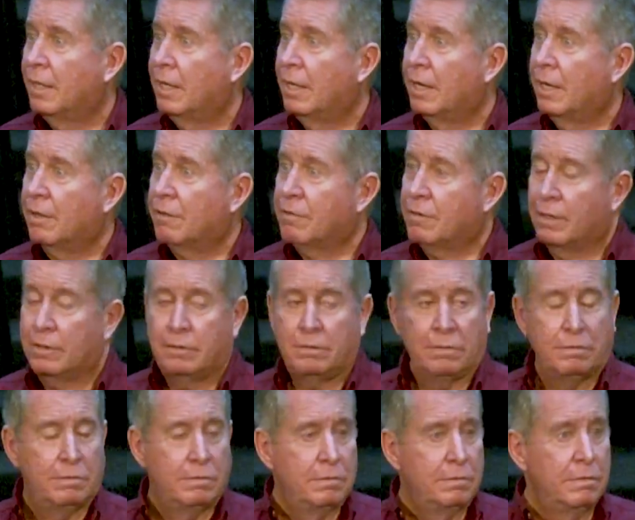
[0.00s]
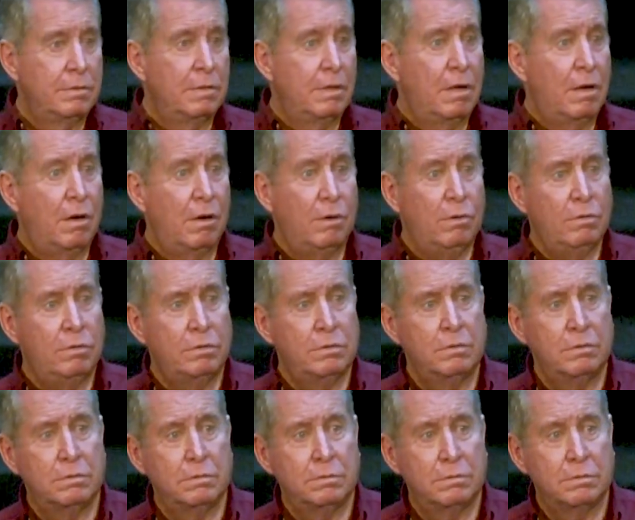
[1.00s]
And I said, oh,
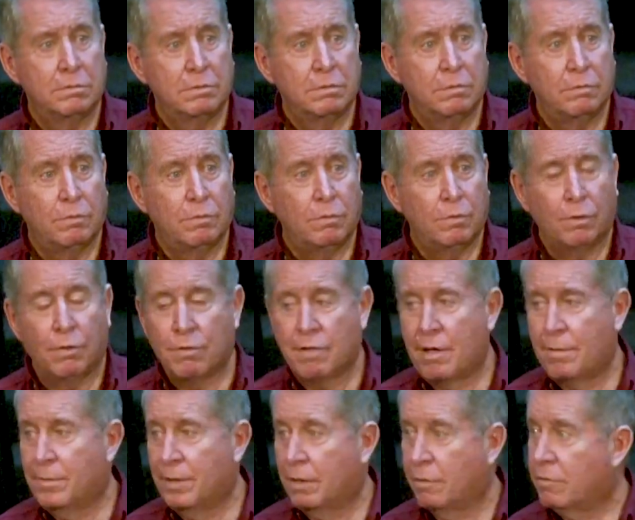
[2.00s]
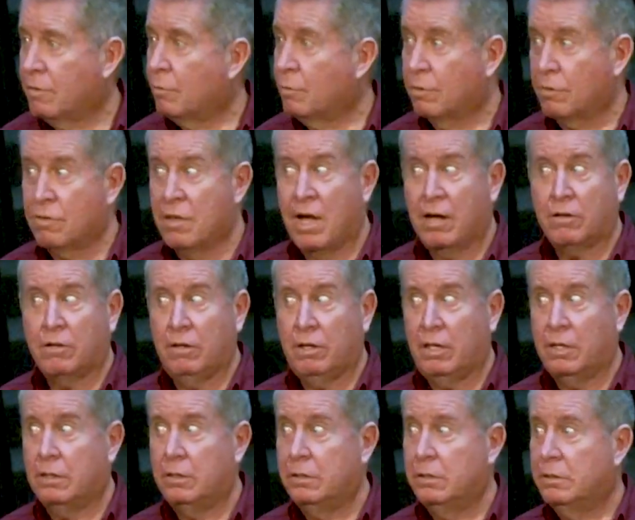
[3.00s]
what does that mean? He said, well, it's not
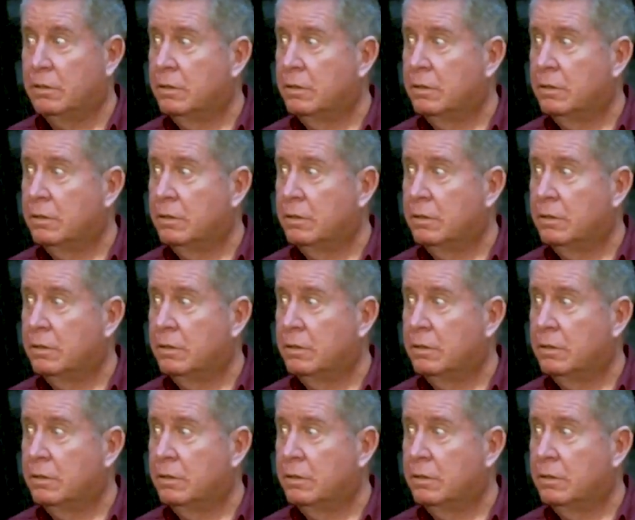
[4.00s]
good.